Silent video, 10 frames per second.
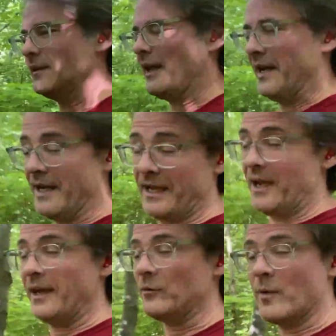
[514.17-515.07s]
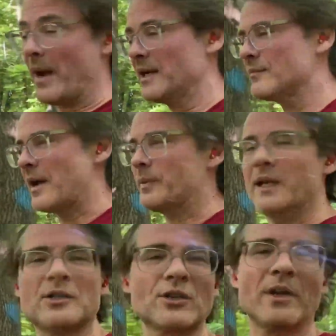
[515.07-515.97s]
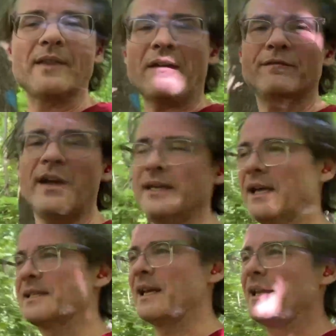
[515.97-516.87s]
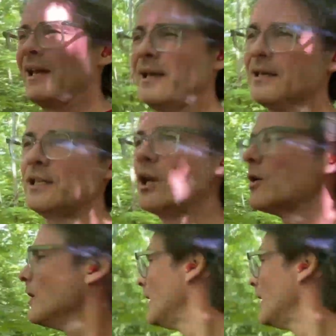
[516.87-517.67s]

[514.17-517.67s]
And I reminded my players during that fight, I said, you know,